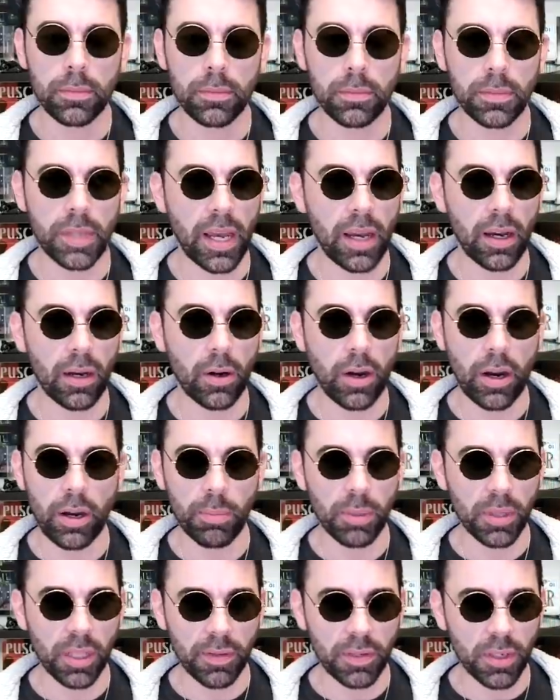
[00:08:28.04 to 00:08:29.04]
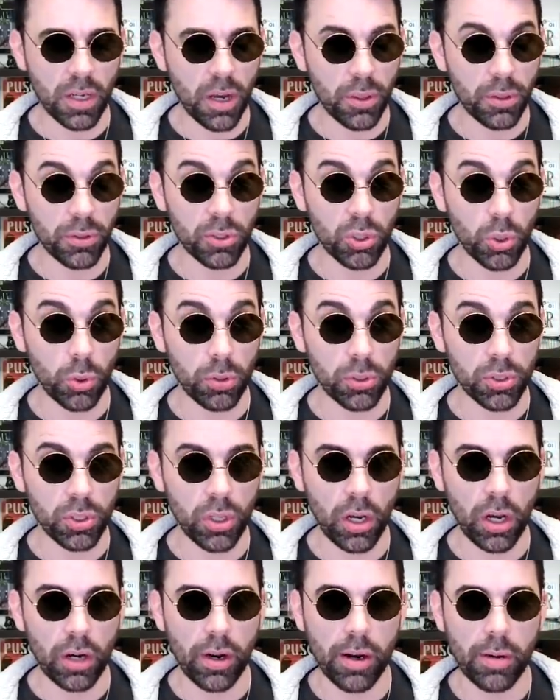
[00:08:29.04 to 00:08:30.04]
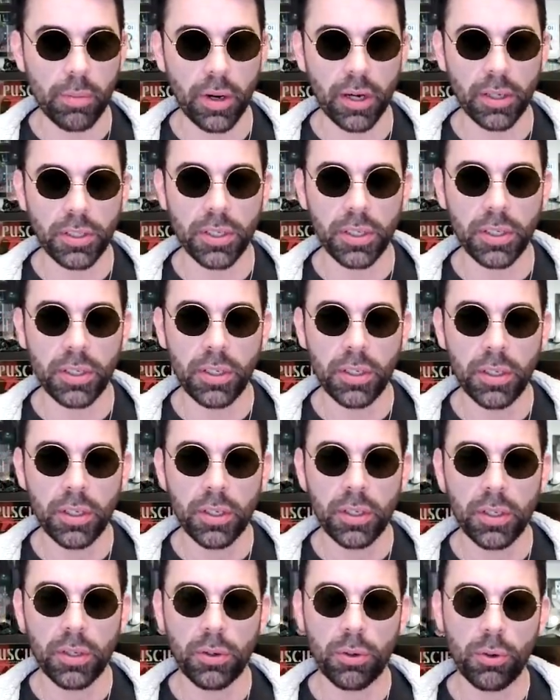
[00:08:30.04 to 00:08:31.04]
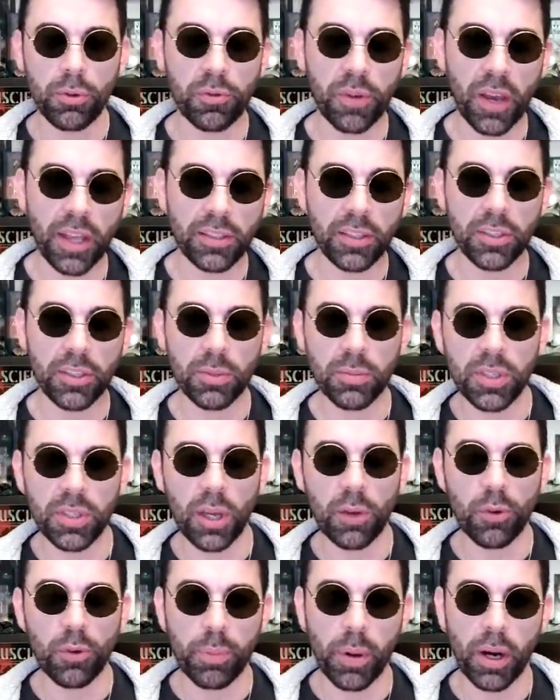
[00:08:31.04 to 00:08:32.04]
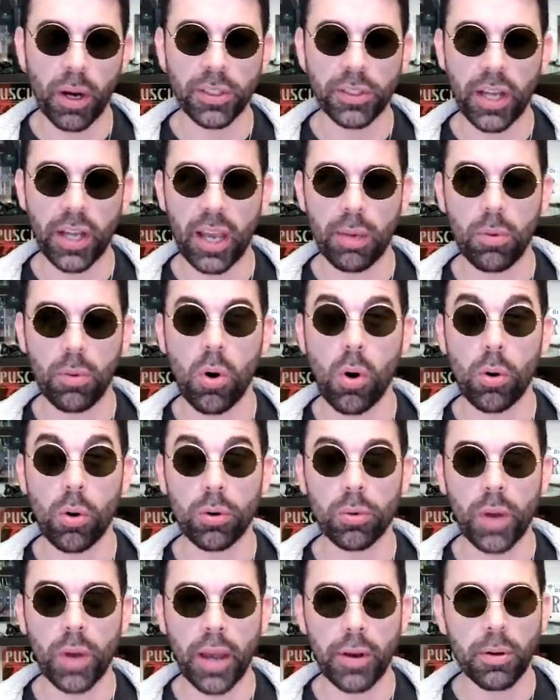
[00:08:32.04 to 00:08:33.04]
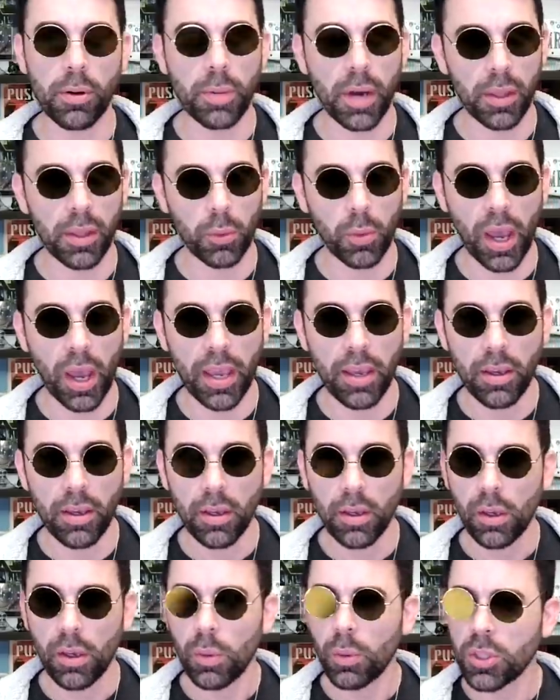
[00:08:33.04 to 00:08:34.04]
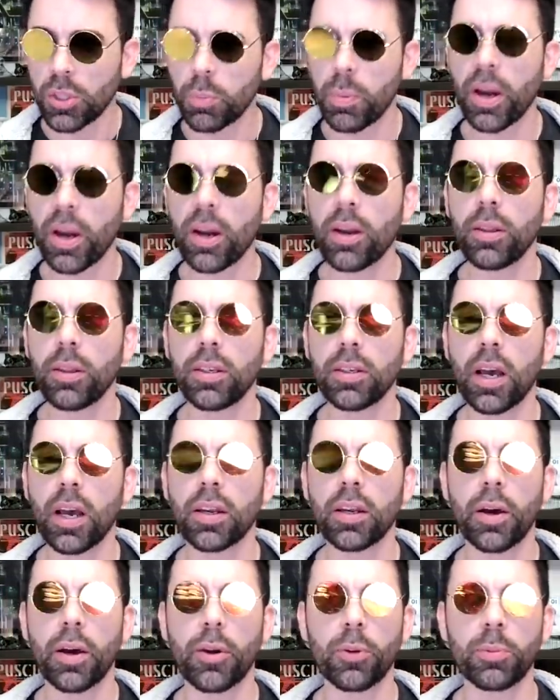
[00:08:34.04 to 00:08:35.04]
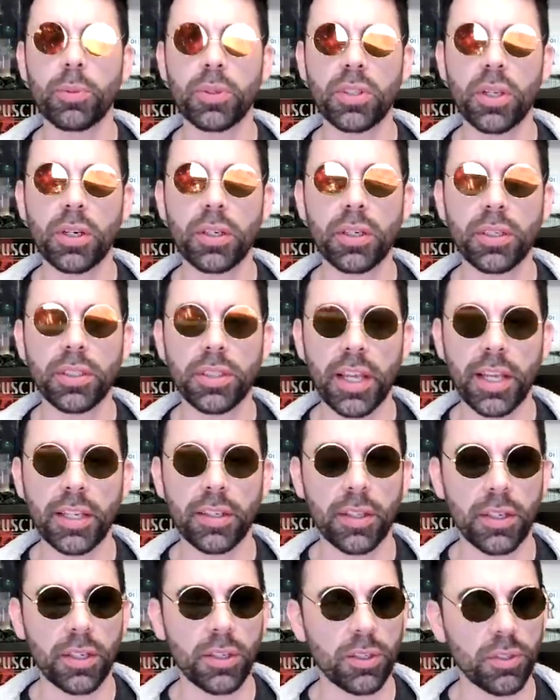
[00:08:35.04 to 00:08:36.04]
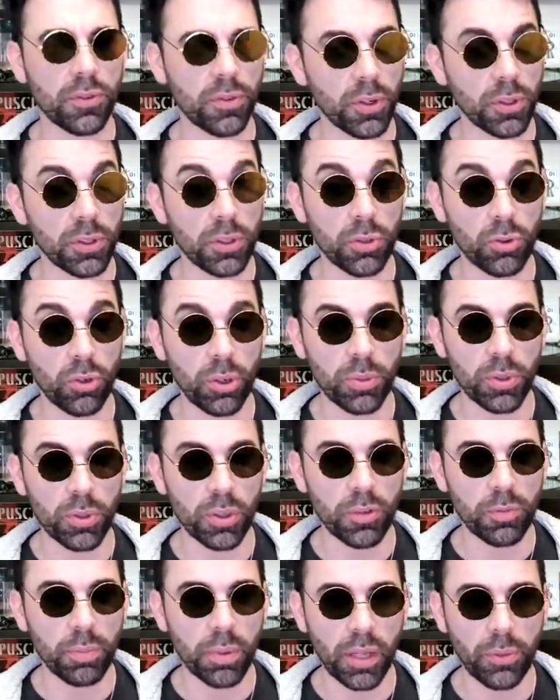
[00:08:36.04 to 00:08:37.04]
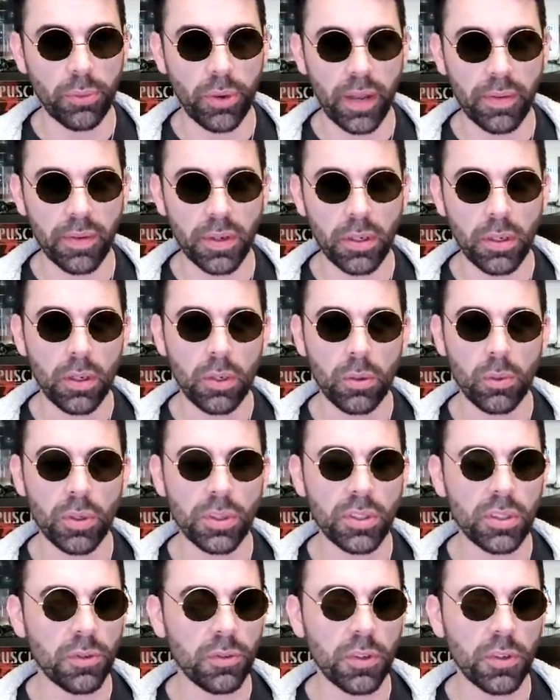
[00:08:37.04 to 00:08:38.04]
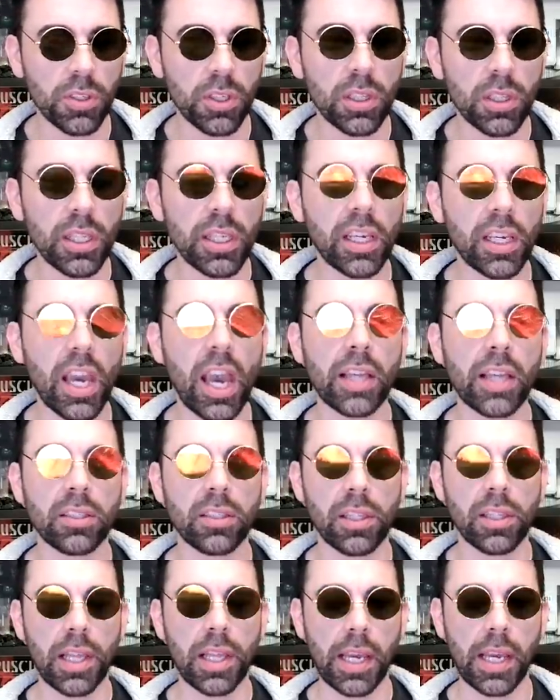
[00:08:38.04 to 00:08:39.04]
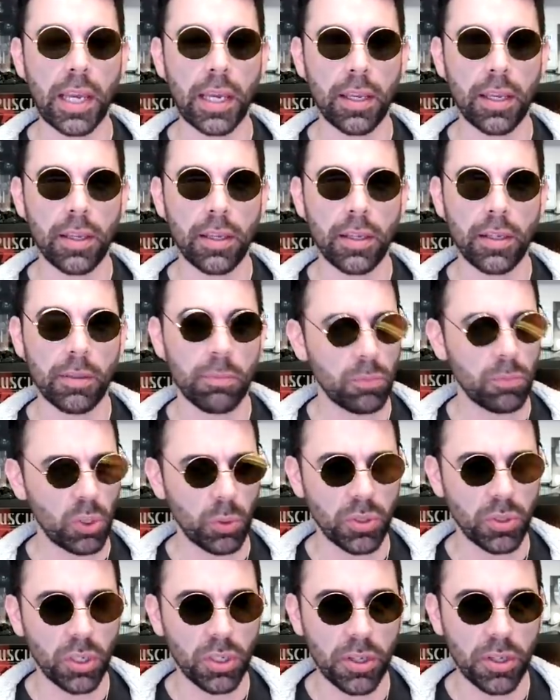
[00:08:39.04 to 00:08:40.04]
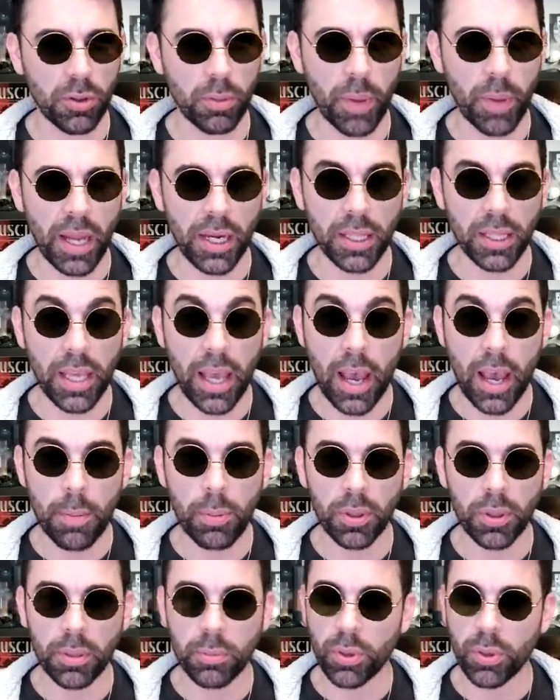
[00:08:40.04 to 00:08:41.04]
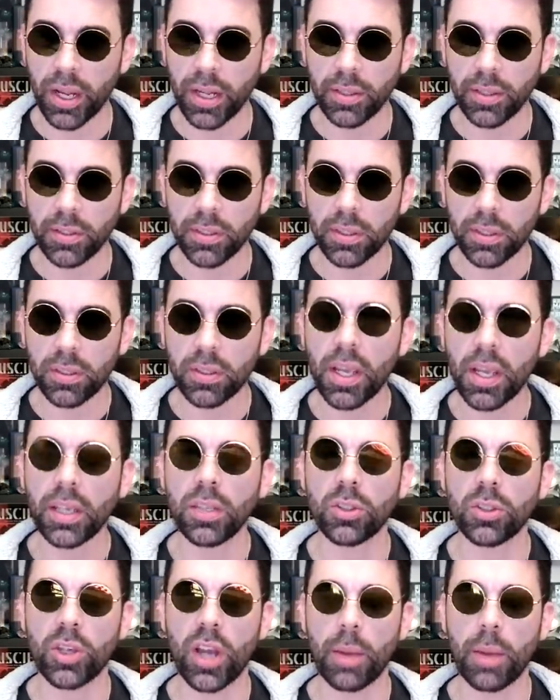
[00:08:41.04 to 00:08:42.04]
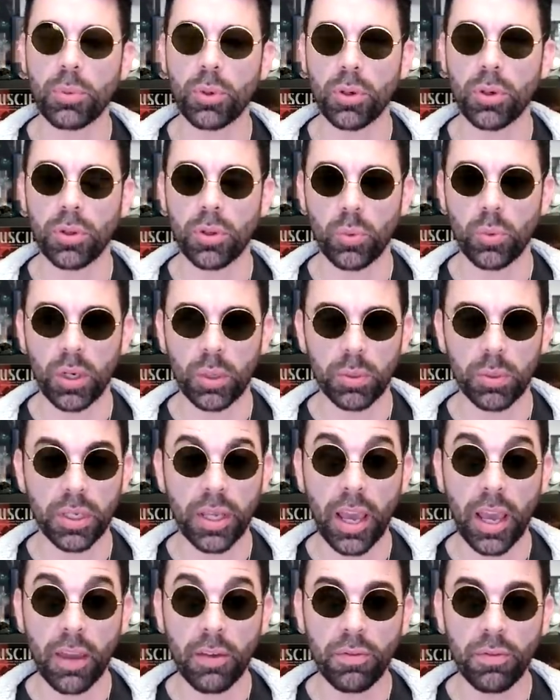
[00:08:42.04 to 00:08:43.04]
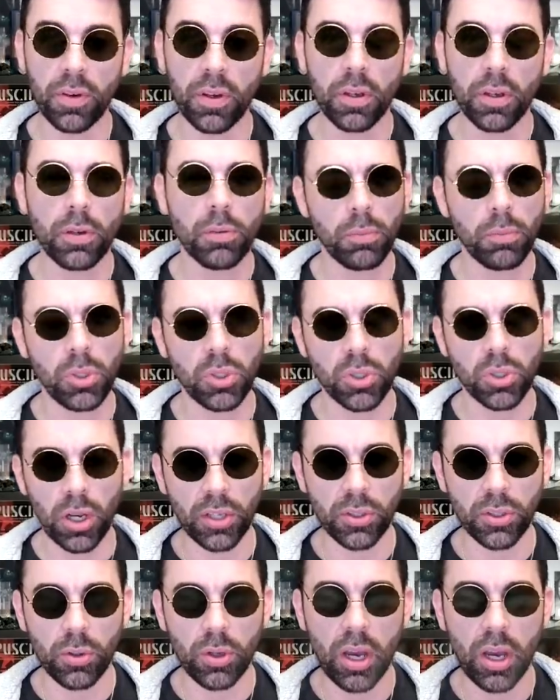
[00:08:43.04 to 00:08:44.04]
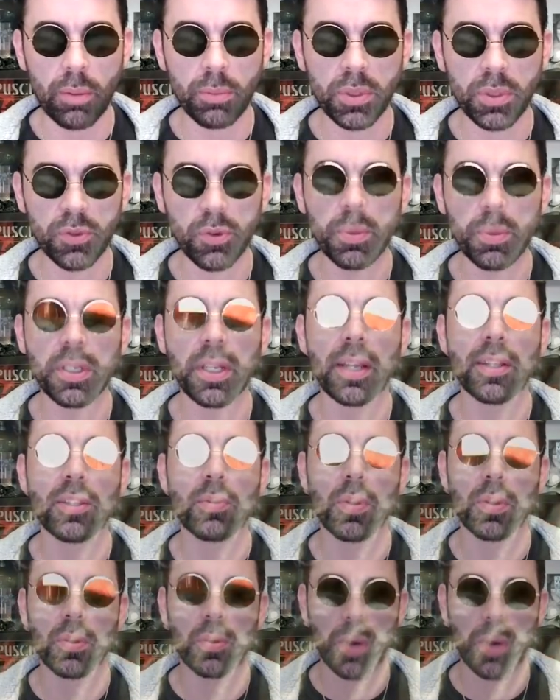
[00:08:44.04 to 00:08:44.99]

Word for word: Now, our beloved author George R R Martin, who fancies himself a part-time horror writer, by the way, was apparently not one hundred percent content that his first description of Bloodraven was sufficiently ghastly. So he took another bite at the apple in Bran's second chapter in the Weirdwood Cave, which also comes from A Dance with